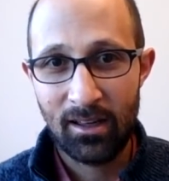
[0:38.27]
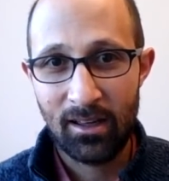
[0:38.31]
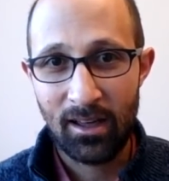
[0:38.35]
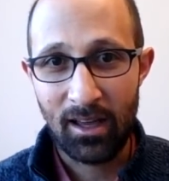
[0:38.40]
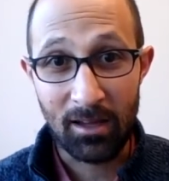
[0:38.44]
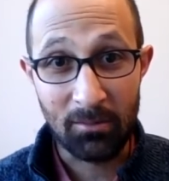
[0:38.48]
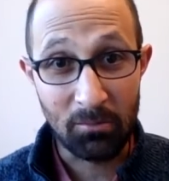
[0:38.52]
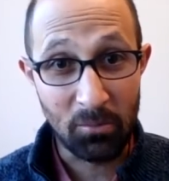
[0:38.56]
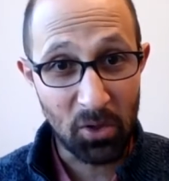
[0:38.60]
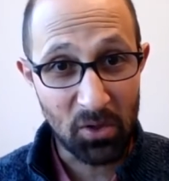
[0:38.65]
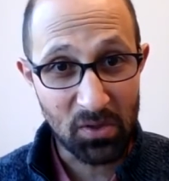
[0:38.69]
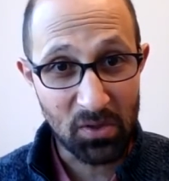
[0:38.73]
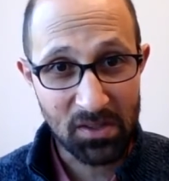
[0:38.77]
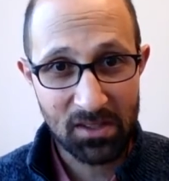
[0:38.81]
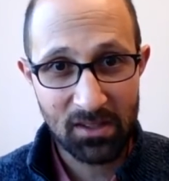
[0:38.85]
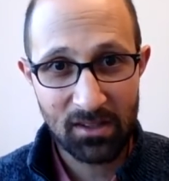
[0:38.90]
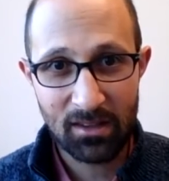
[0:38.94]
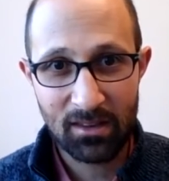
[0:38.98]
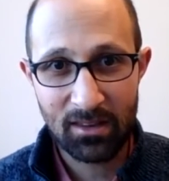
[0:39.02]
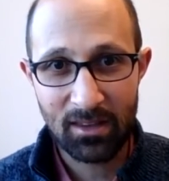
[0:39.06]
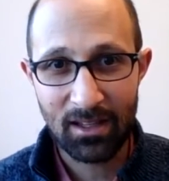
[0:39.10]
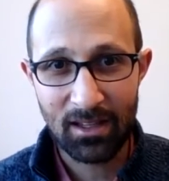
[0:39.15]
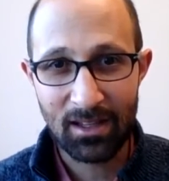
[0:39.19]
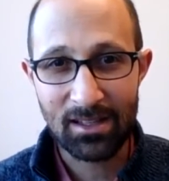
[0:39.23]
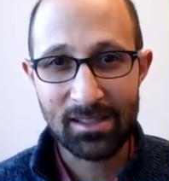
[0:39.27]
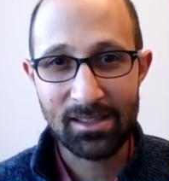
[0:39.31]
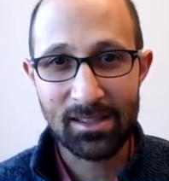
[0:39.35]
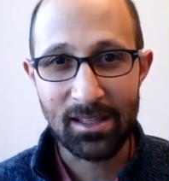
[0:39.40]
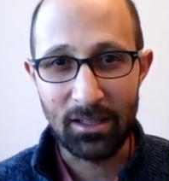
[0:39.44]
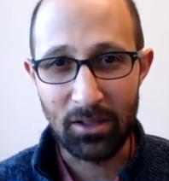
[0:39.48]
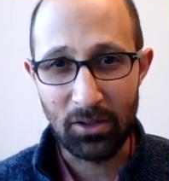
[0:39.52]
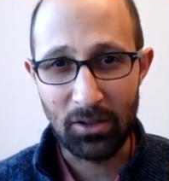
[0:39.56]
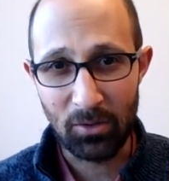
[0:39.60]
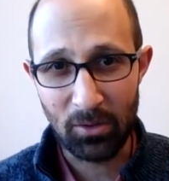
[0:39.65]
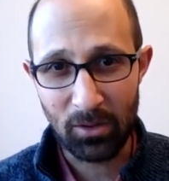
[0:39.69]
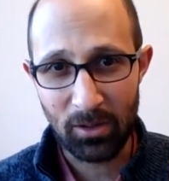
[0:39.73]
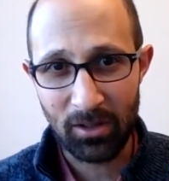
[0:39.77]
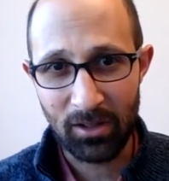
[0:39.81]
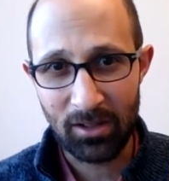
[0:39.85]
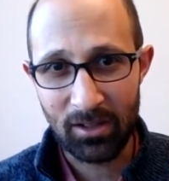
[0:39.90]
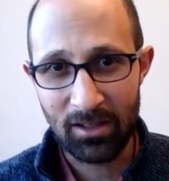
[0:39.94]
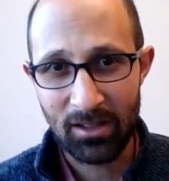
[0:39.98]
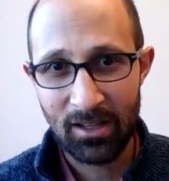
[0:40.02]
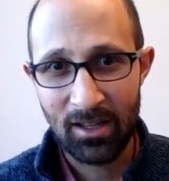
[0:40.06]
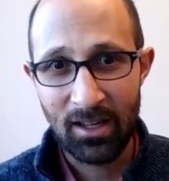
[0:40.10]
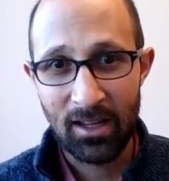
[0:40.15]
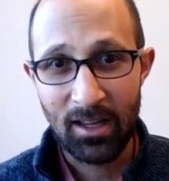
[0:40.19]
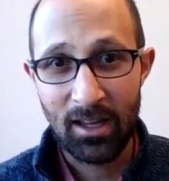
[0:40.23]
and most of the things that you
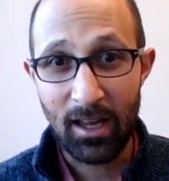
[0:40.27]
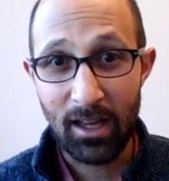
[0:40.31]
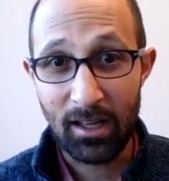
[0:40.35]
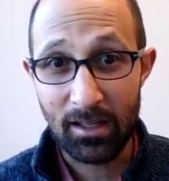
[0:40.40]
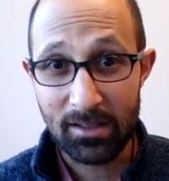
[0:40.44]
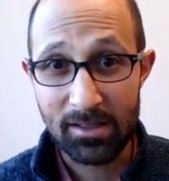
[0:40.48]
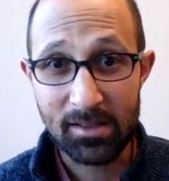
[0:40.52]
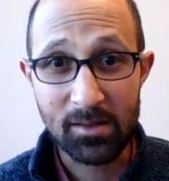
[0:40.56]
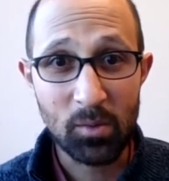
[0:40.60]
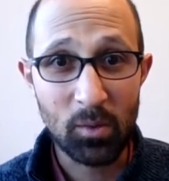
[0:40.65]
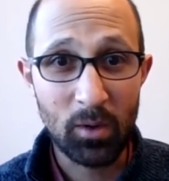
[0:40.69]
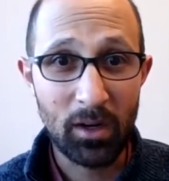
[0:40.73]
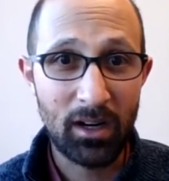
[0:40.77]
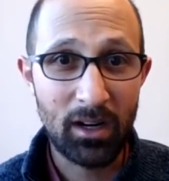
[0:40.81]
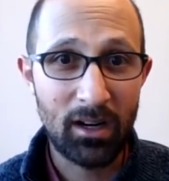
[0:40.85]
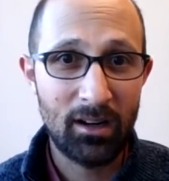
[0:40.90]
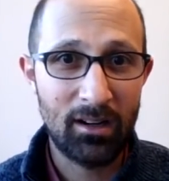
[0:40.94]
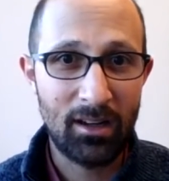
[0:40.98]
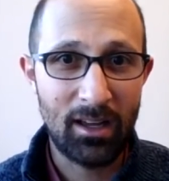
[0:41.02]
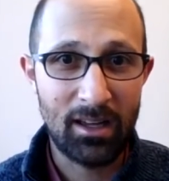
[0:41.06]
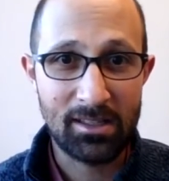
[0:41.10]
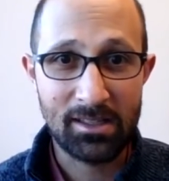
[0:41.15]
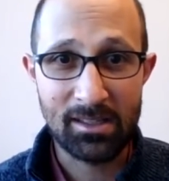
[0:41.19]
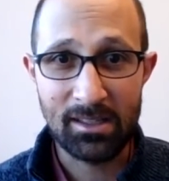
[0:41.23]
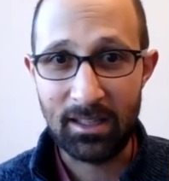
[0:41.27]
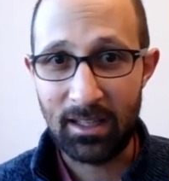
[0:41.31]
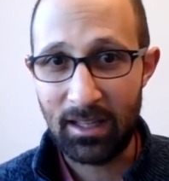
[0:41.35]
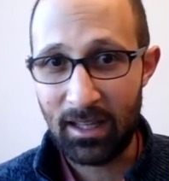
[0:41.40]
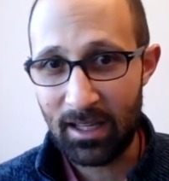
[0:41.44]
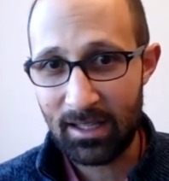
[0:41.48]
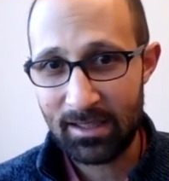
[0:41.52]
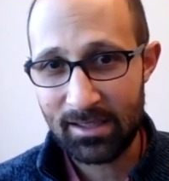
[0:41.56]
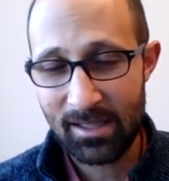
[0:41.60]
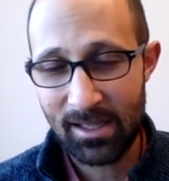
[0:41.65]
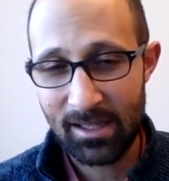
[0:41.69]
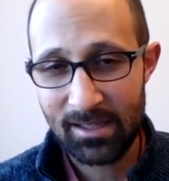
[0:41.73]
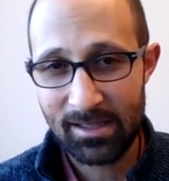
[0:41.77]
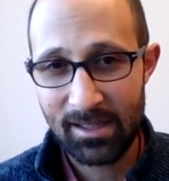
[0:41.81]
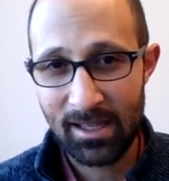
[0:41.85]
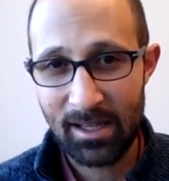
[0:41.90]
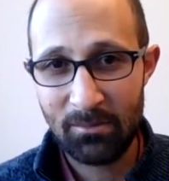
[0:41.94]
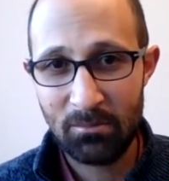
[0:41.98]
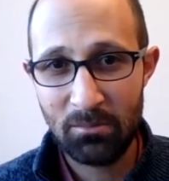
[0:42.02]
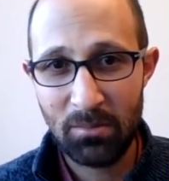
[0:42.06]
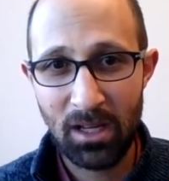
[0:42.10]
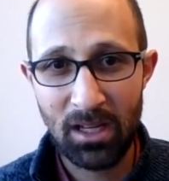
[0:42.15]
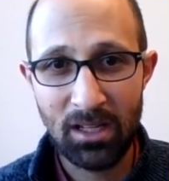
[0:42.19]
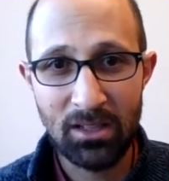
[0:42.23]
learn elsewhere as an
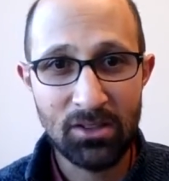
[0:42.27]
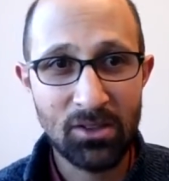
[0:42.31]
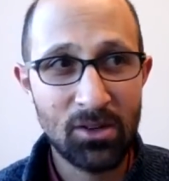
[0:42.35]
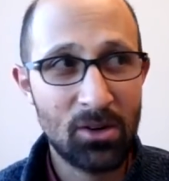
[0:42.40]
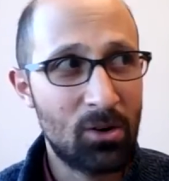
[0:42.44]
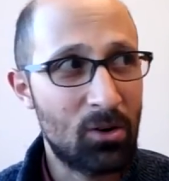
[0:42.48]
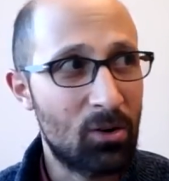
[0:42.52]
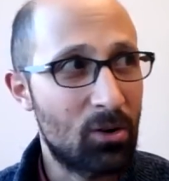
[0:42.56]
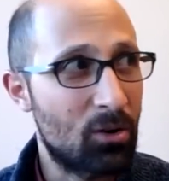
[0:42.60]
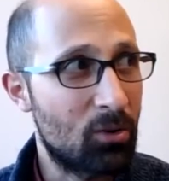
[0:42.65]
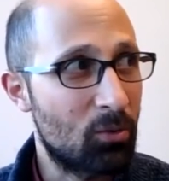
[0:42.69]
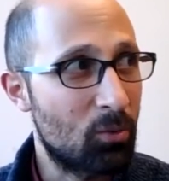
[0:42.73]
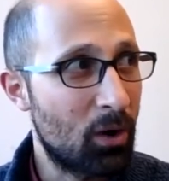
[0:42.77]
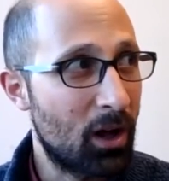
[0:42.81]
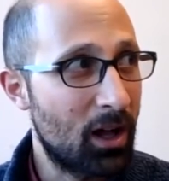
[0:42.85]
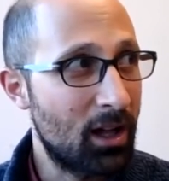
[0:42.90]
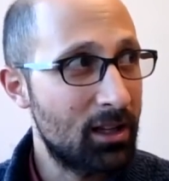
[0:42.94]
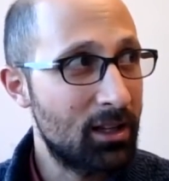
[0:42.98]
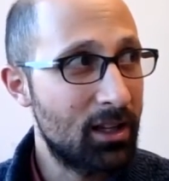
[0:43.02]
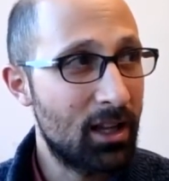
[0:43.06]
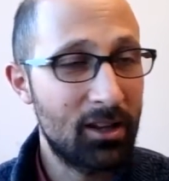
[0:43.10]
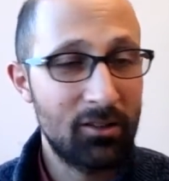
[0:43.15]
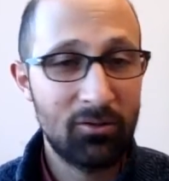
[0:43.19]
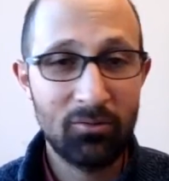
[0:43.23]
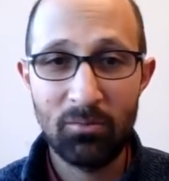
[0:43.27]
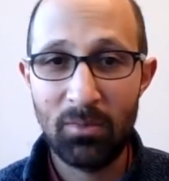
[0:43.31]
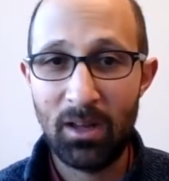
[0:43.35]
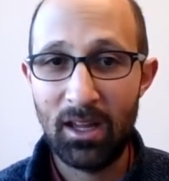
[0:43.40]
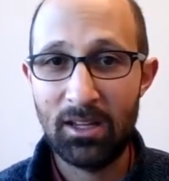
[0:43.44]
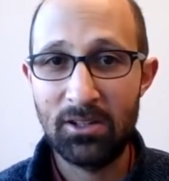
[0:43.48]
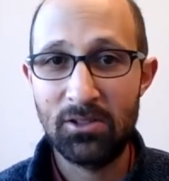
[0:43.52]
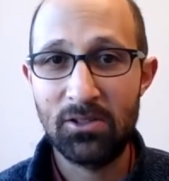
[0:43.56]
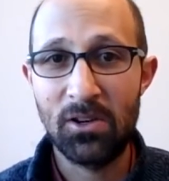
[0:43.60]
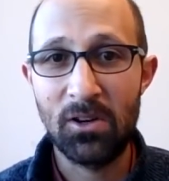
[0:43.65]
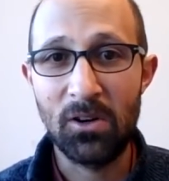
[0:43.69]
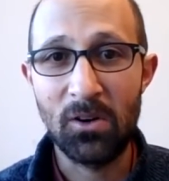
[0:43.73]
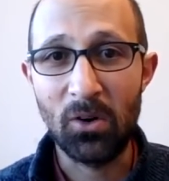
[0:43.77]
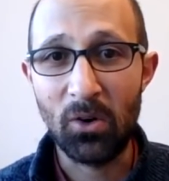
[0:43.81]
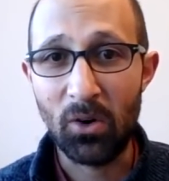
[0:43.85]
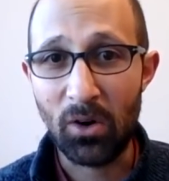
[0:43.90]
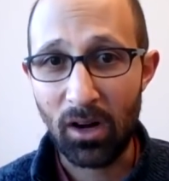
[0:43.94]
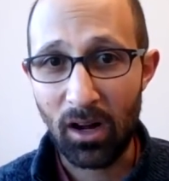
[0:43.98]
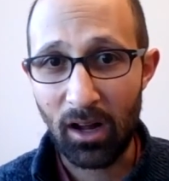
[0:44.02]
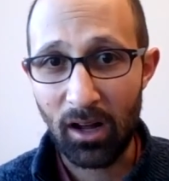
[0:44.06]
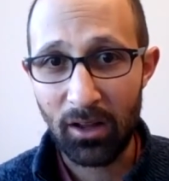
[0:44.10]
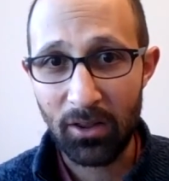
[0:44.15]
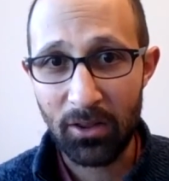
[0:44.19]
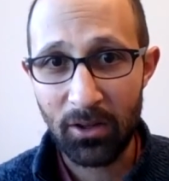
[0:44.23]
ESSM major or a wildlife major
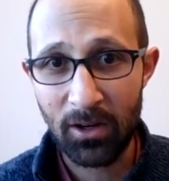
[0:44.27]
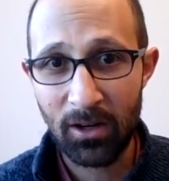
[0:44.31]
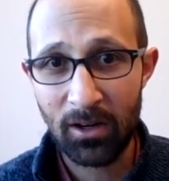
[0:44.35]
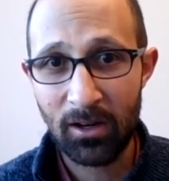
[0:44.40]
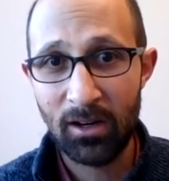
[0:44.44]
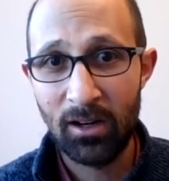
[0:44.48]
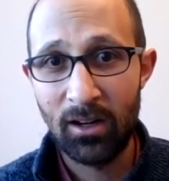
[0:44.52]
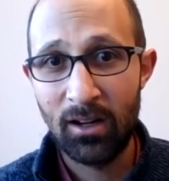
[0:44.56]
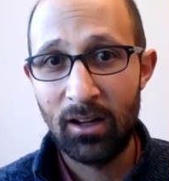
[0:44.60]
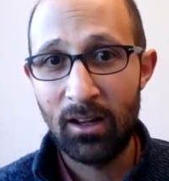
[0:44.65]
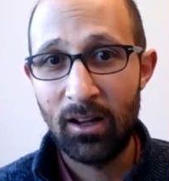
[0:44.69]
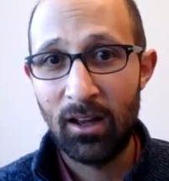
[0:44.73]
or other